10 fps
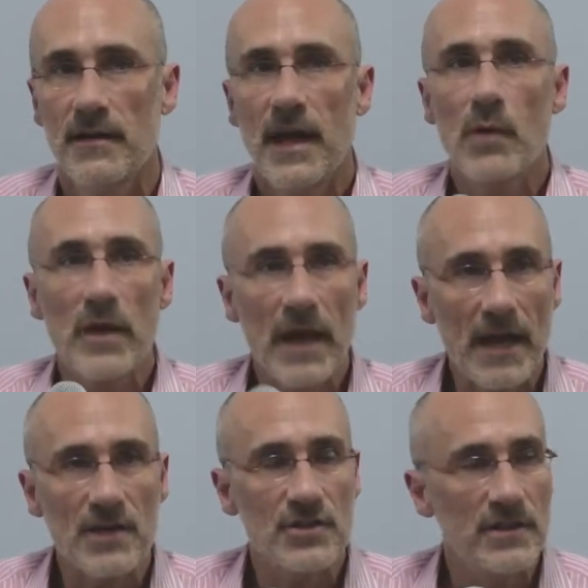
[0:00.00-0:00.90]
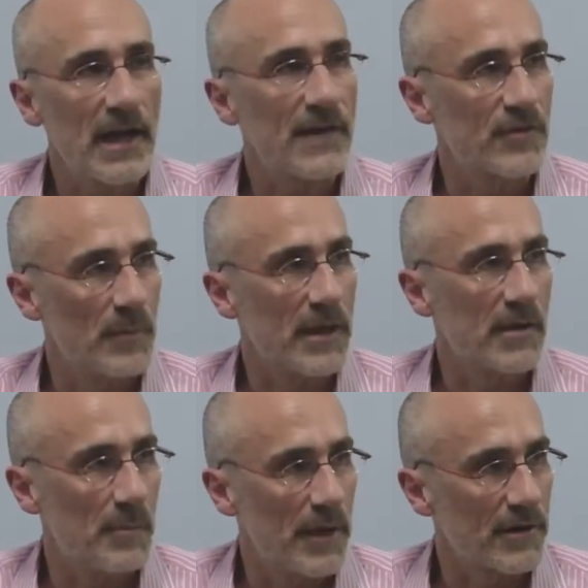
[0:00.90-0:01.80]
and we actually have to make
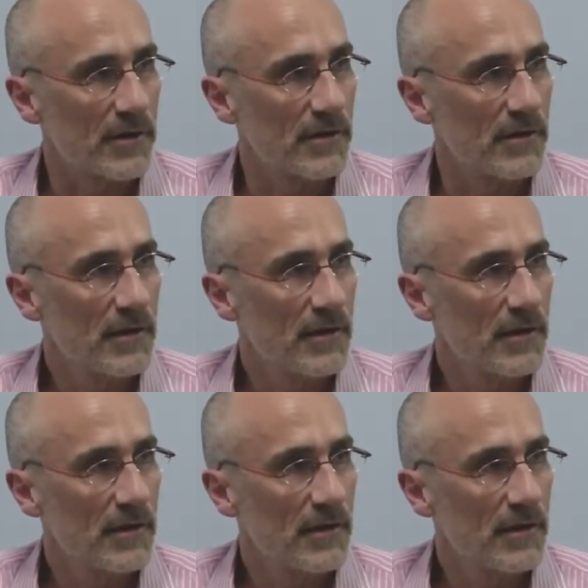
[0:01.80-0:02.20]
it better